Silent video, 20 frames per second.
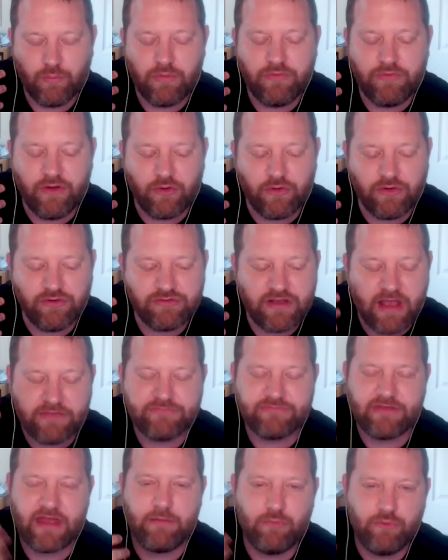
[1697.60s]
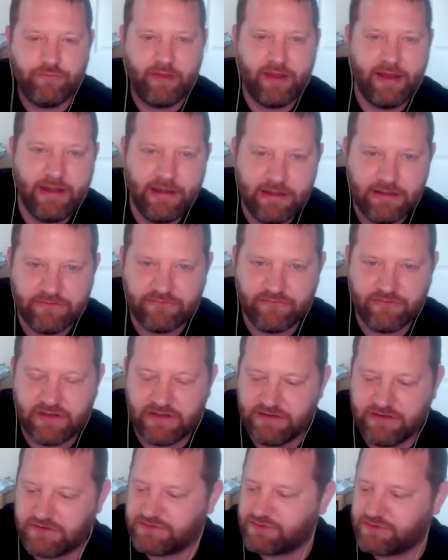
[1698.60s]
there is simultaneously
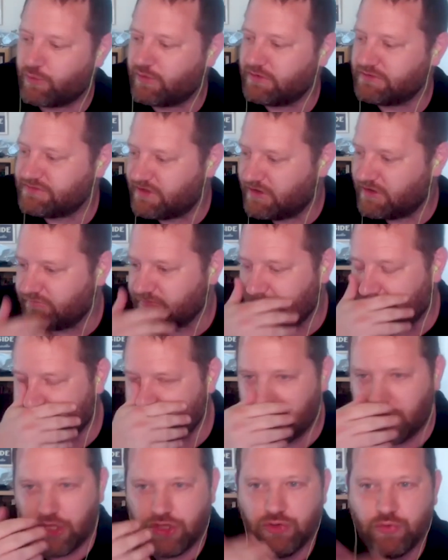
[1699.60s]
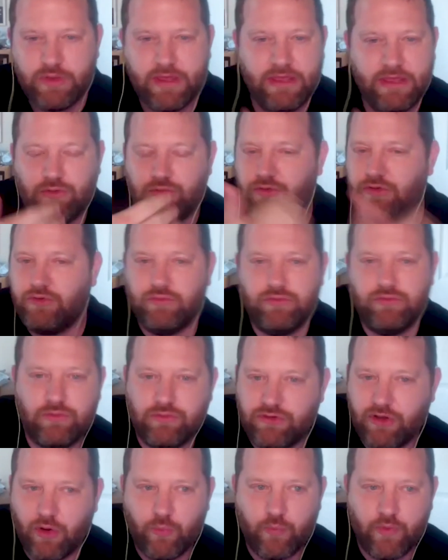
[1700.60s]
a discourse of like you you you
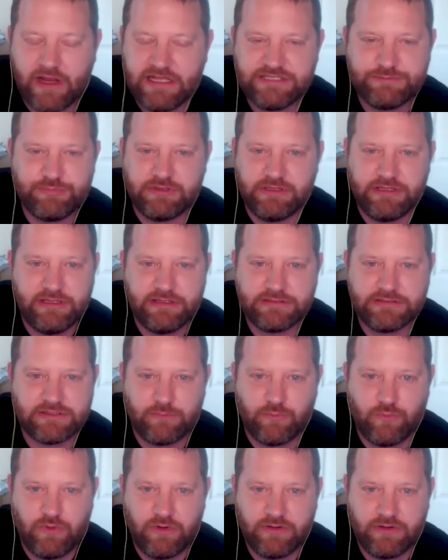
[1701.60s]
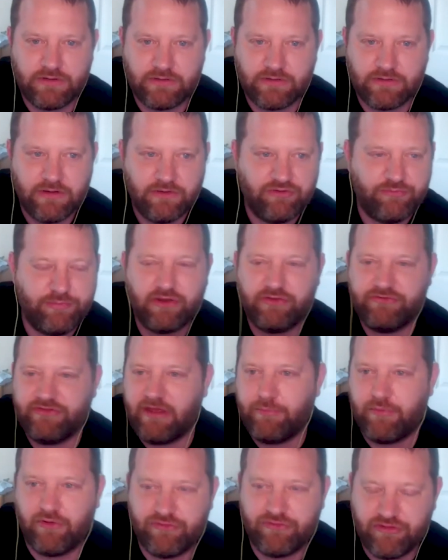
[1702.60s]
don't race police someone just because
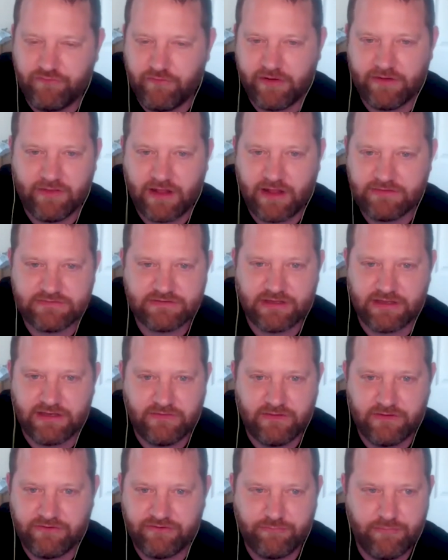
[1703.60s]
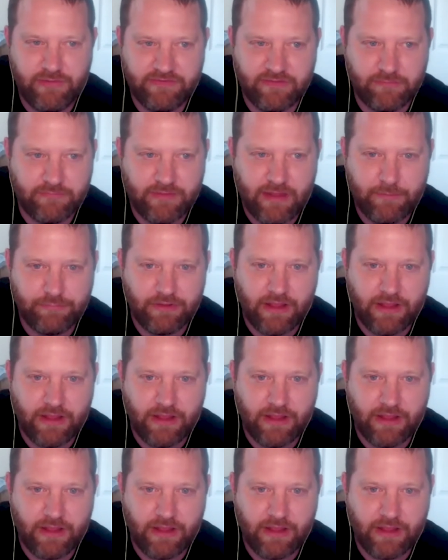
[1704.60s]
that person's very light skinned that doesn't make them not